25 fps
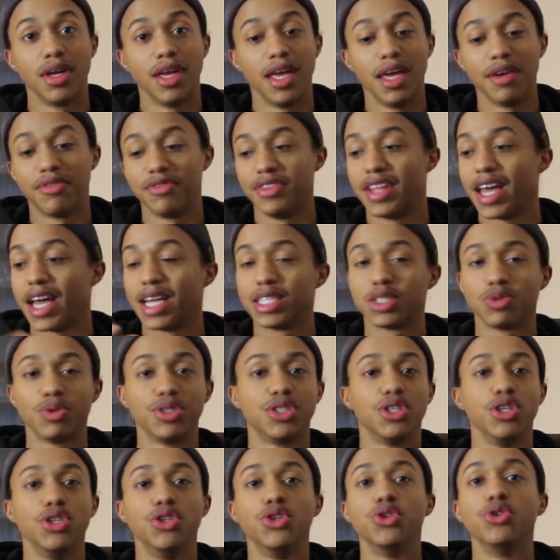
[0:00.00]
If dance
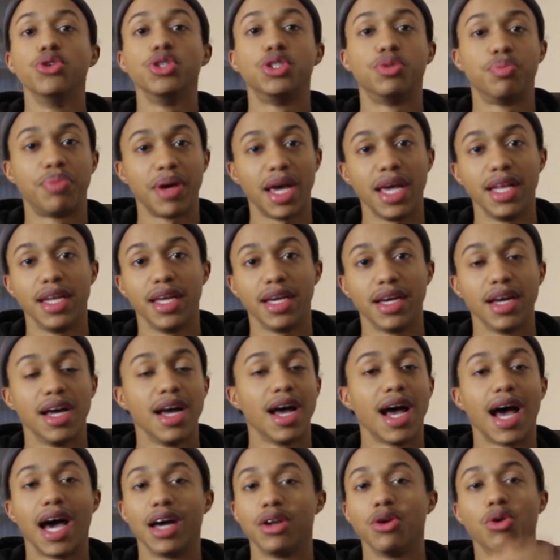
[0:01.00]
was a huge painting,
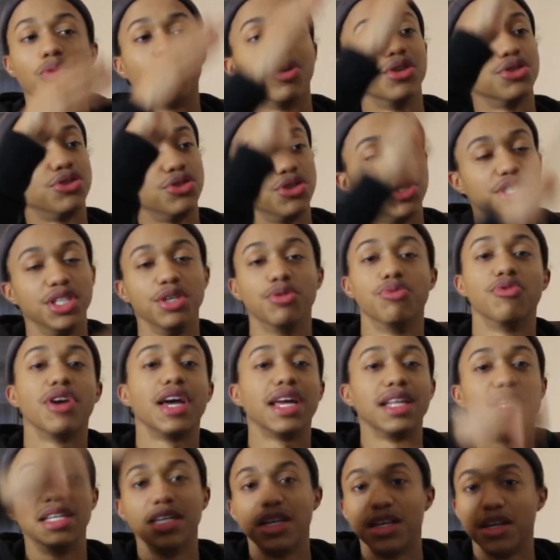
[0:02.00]
I don't want to see
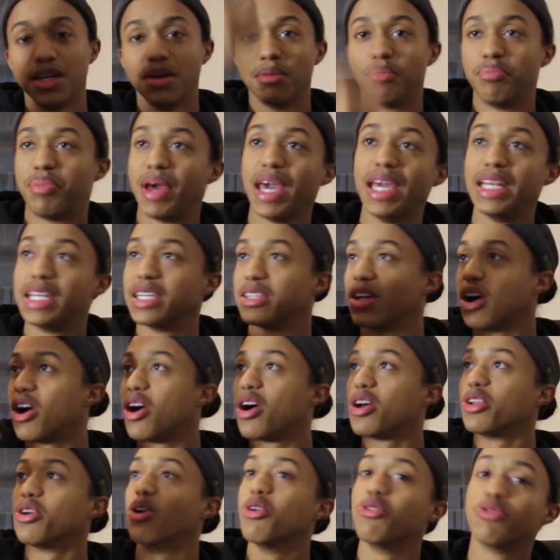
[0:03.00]
red painted
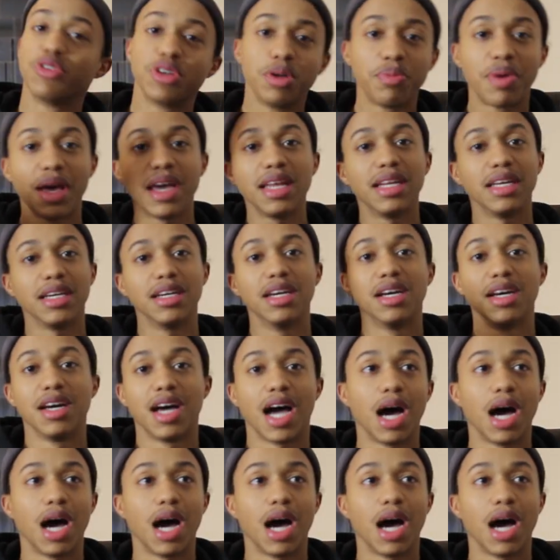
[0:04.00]
all over the painting.